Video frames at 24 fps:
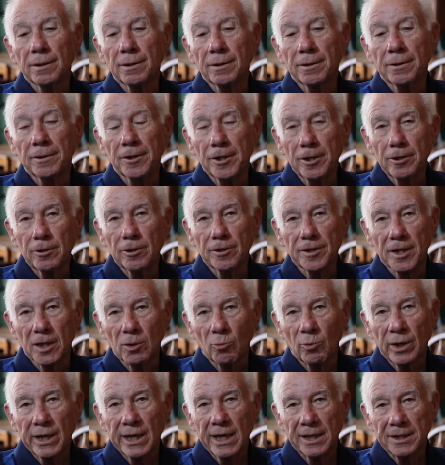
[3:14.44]
knew that
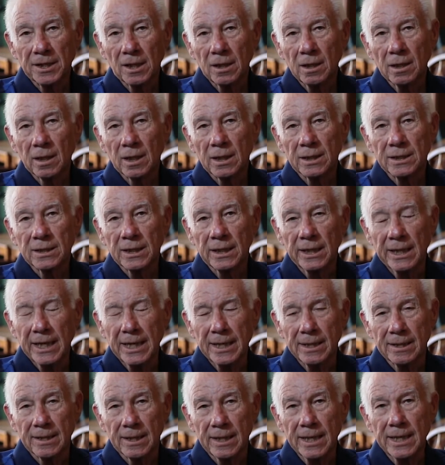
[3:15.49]
we had to look at the
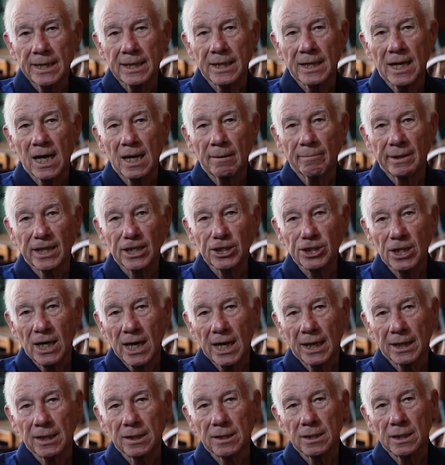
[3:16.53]
economic
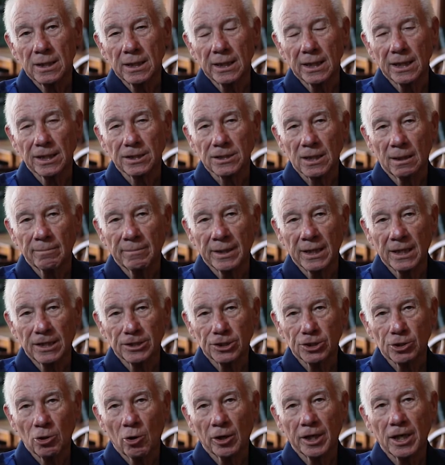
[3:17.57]
side of things. I mean, it
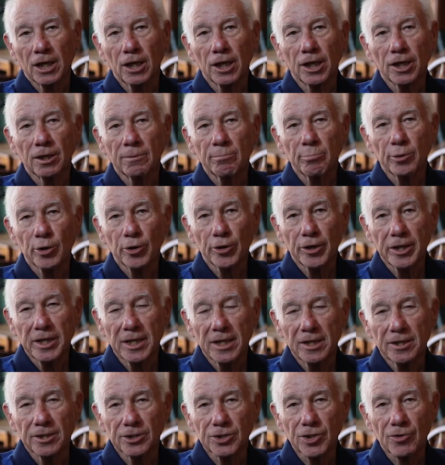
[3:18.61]
started looking
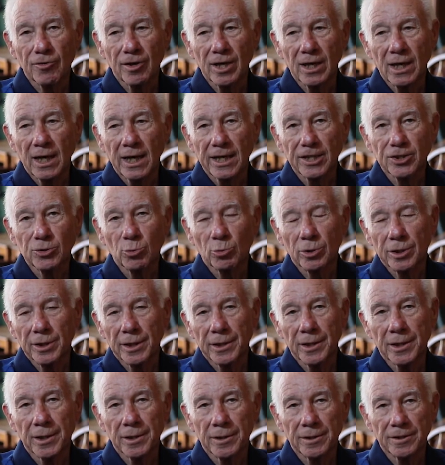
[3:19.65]
pretty, the street lights were
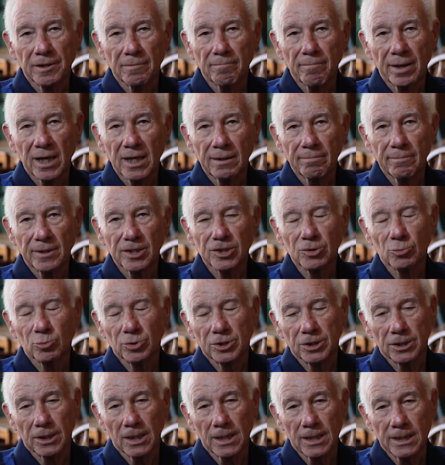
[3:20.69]
there, the pavements
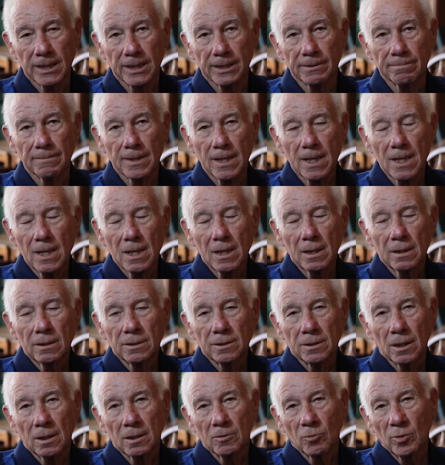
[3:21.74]
was done.
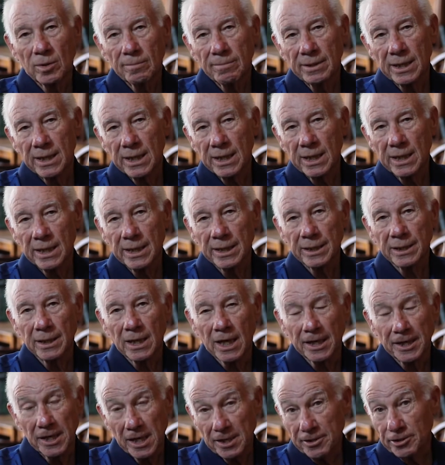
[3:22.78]
So we began
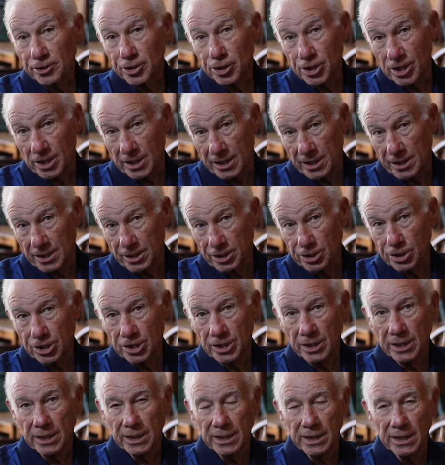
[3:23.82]
another study, the
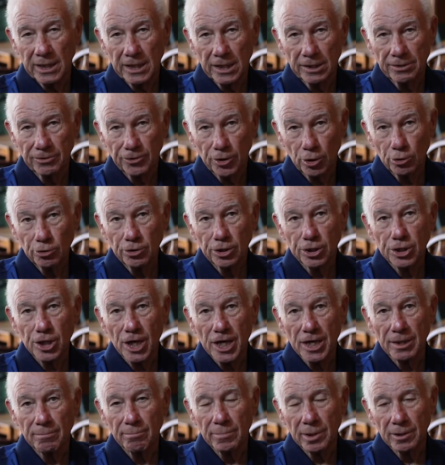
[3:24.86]
city did, through the
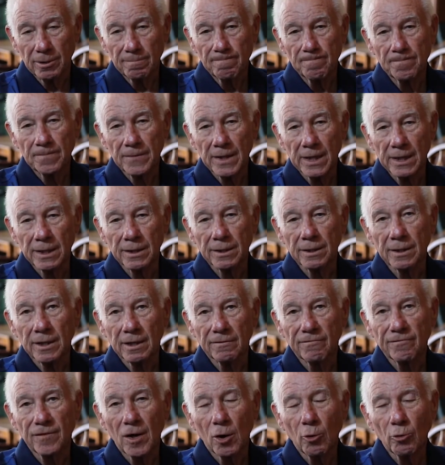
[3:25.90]
chamber, that
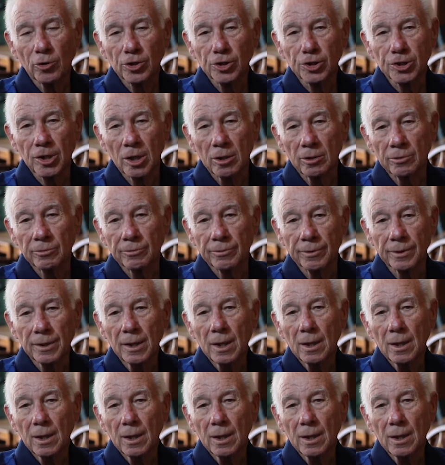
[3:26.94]
focused on